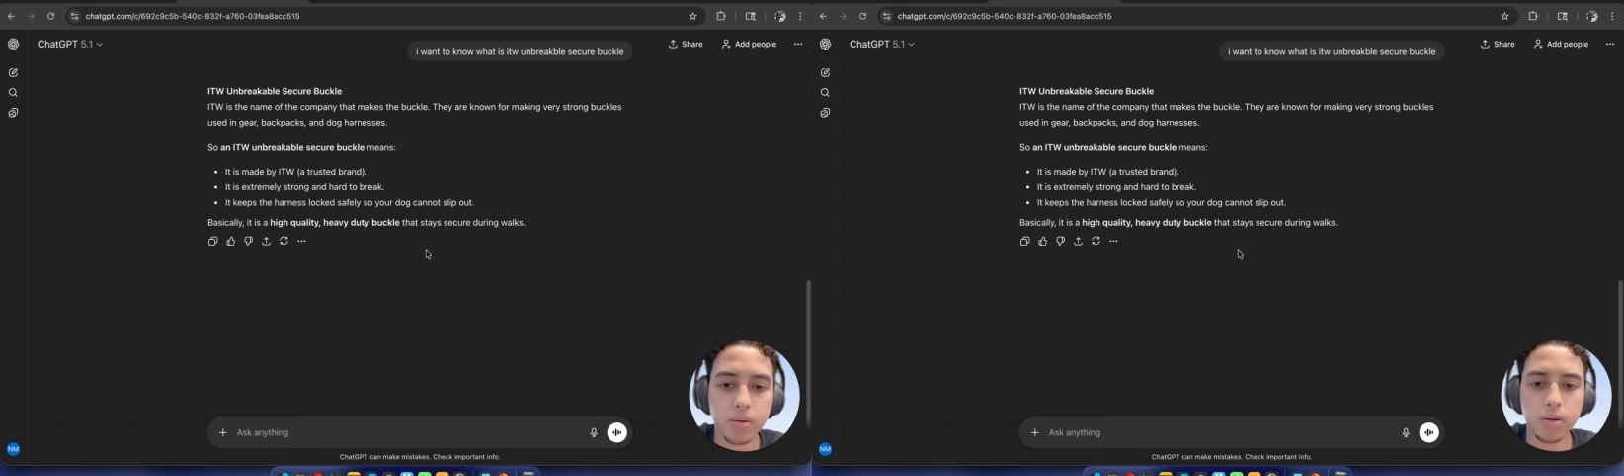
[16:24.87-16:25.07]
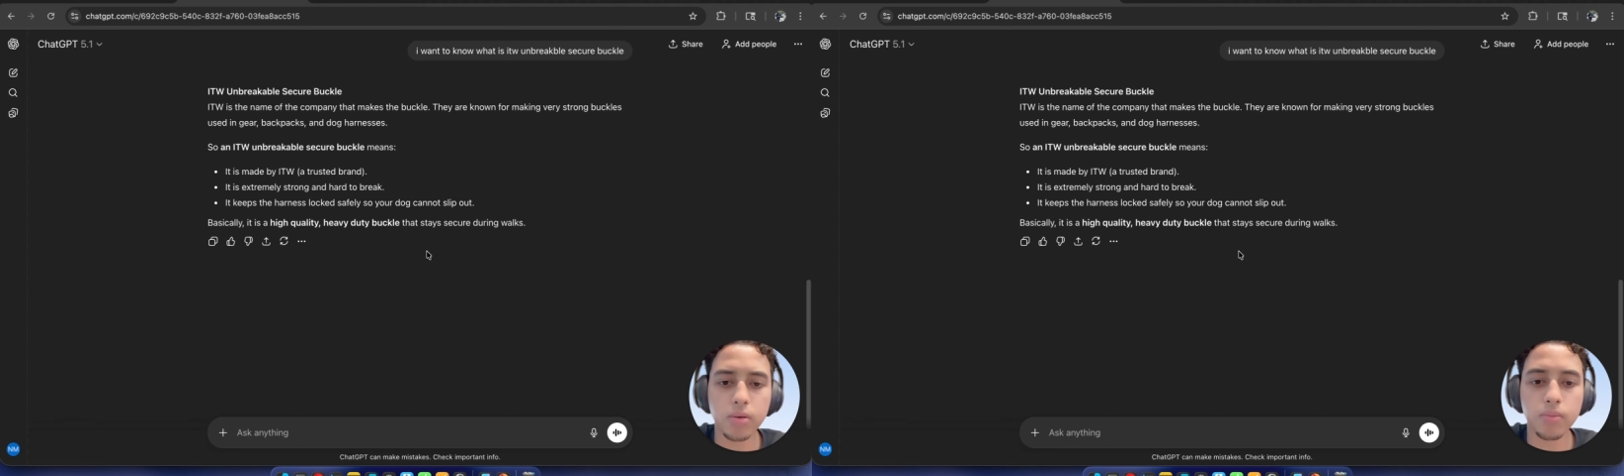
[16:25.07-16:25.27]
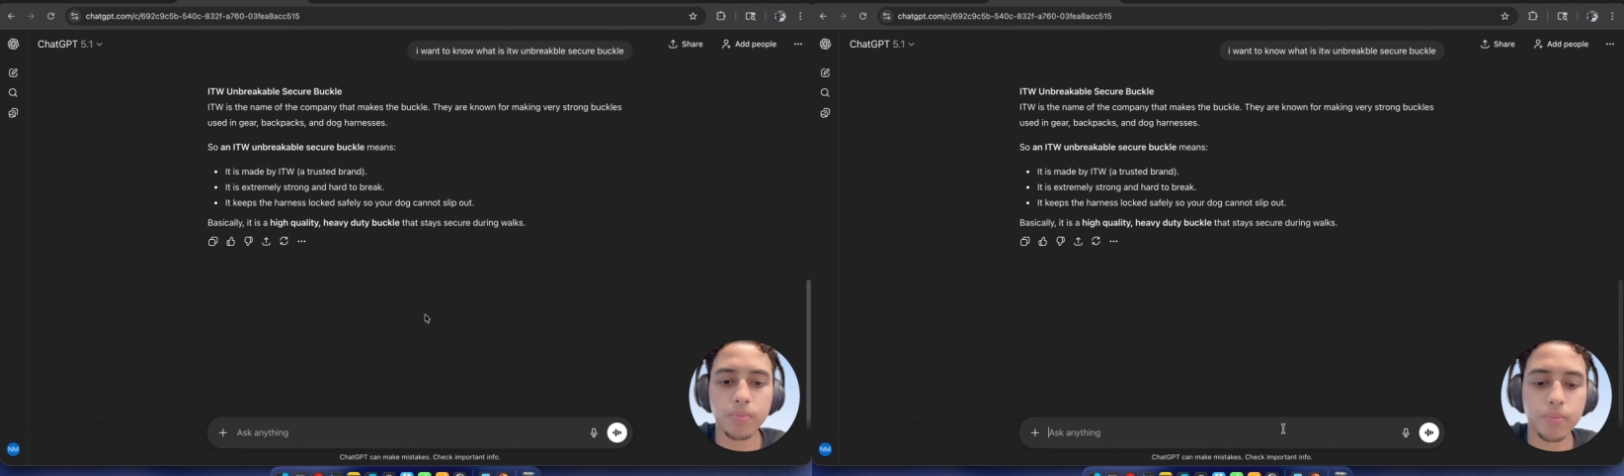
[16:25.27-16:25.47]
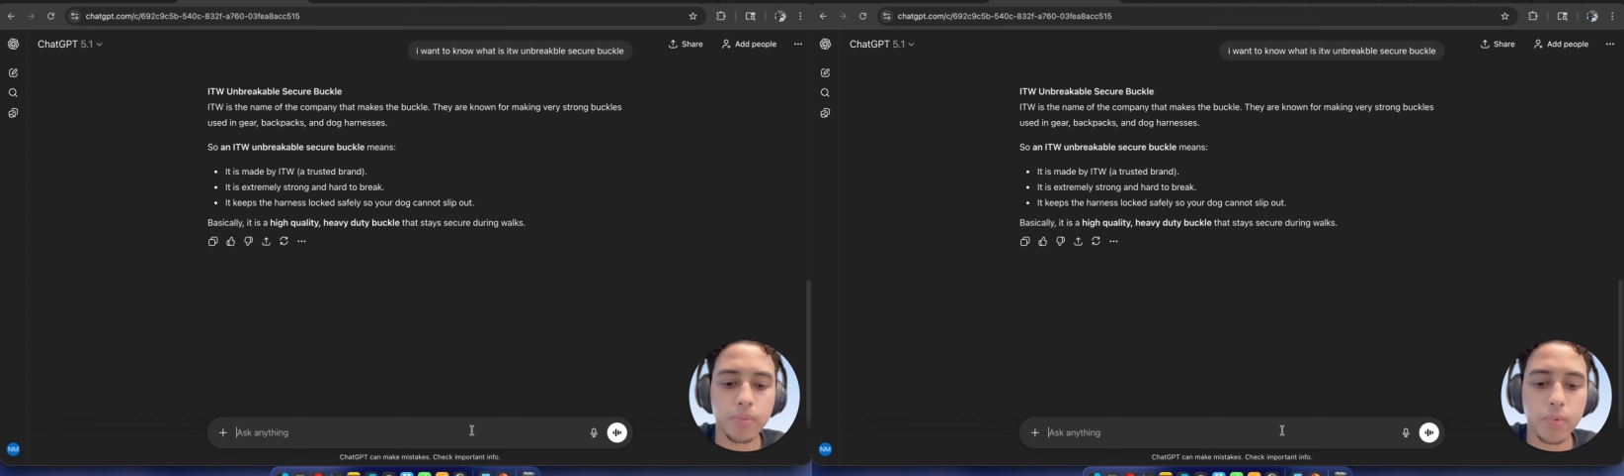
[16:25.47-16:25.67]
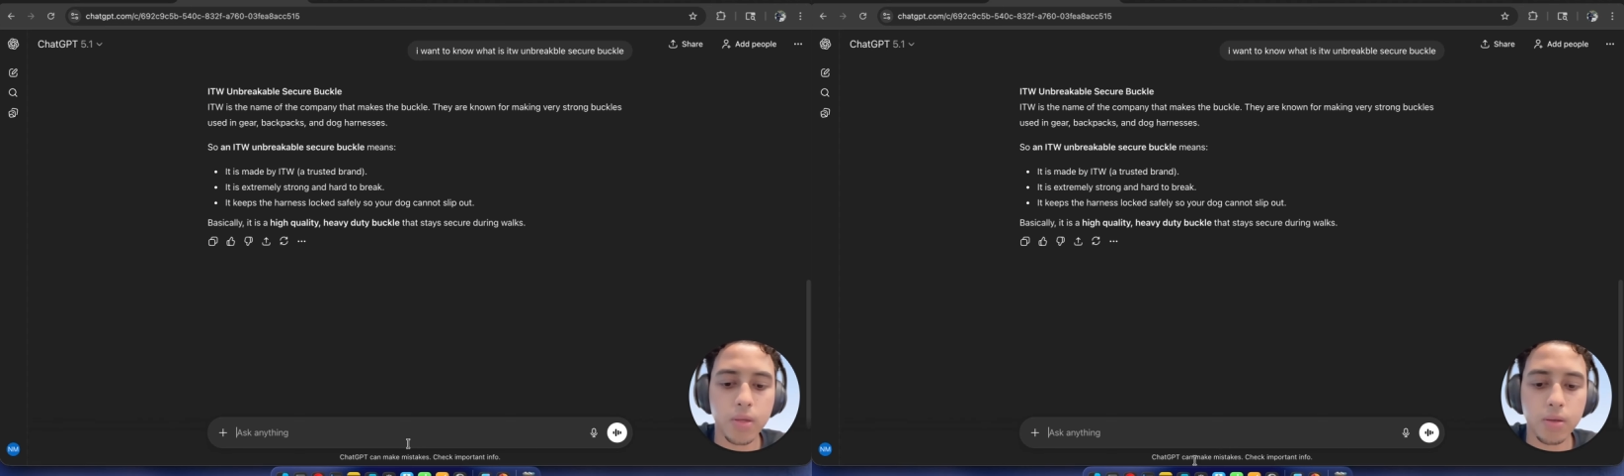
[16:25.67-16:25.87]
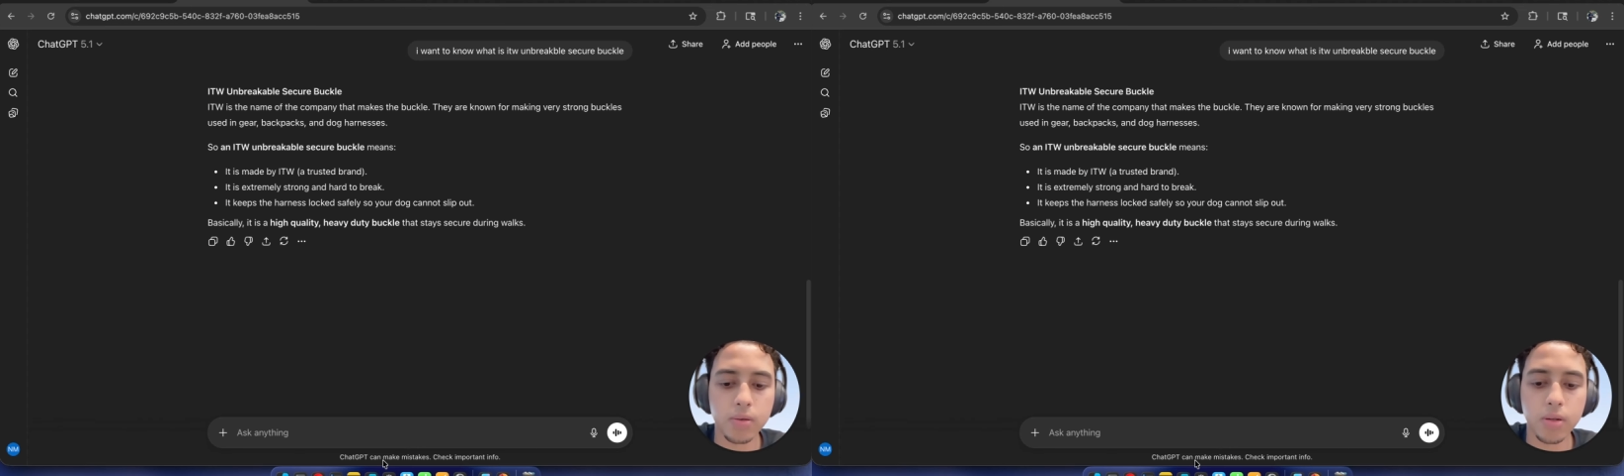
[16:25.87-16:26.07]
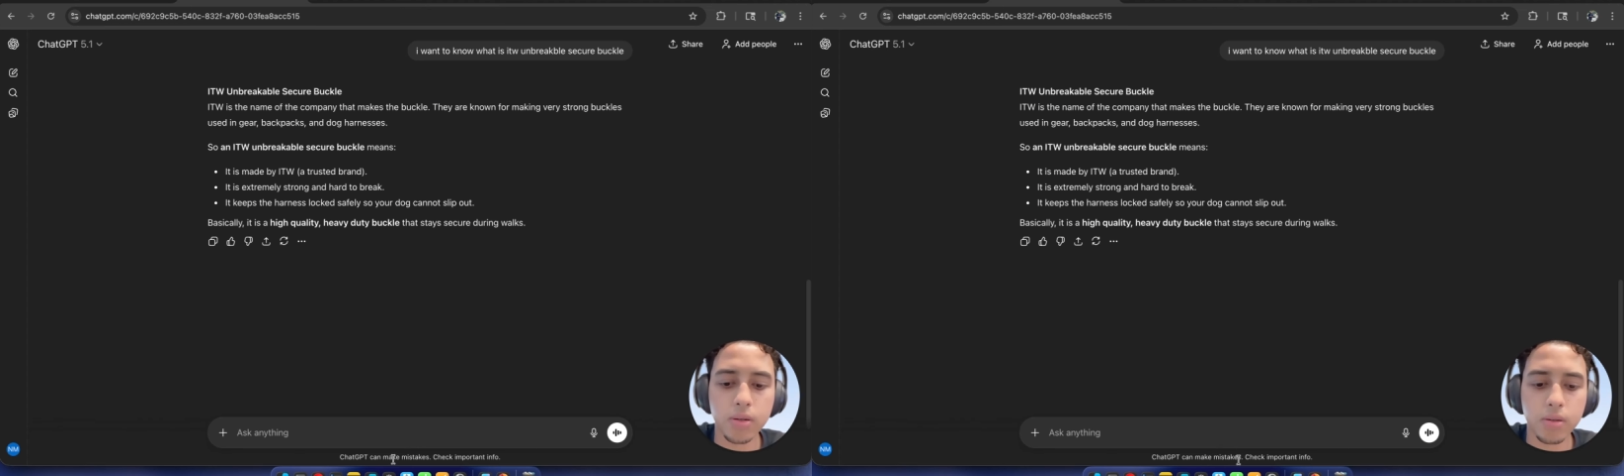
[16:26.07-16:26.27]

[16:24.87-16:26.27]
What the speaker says: Oh, okay.